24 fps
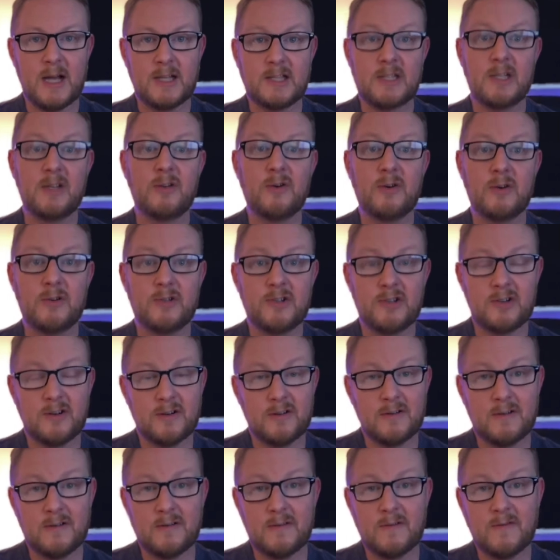
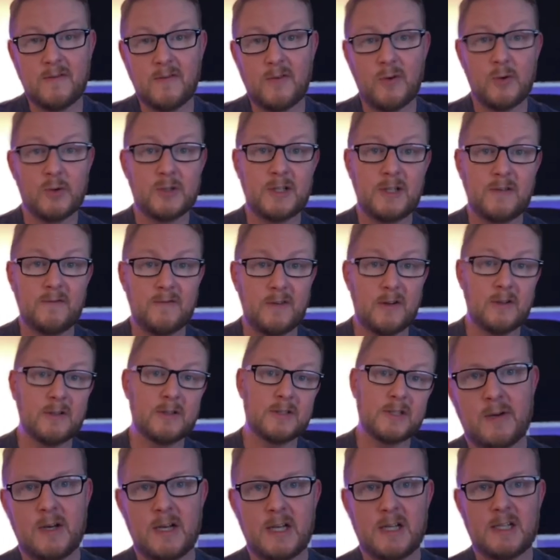240
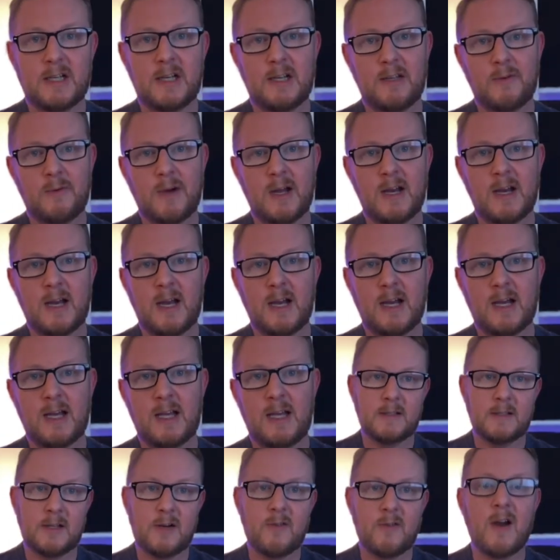volts. Initially when
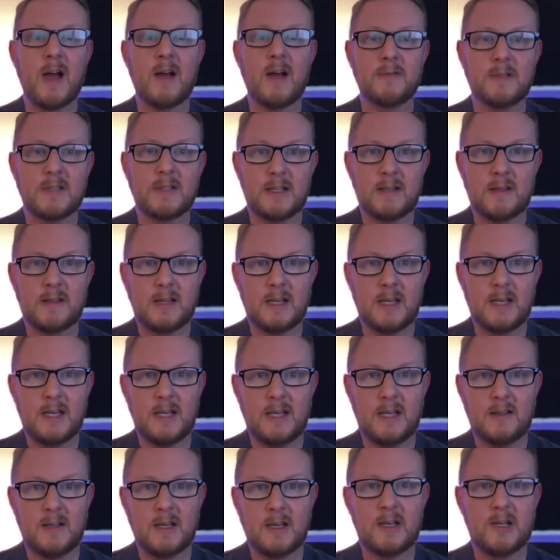I grounded
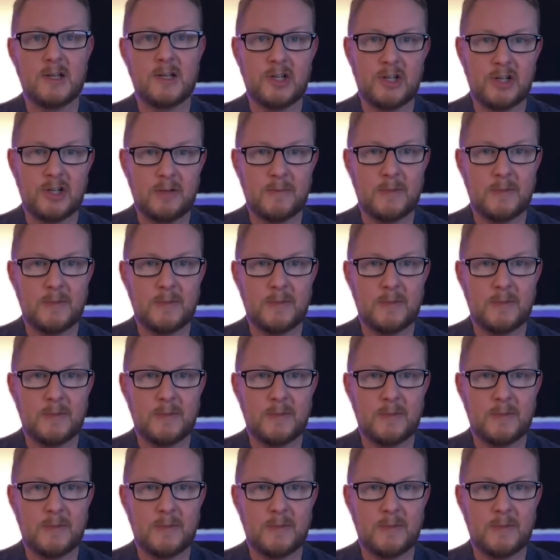the, the consumer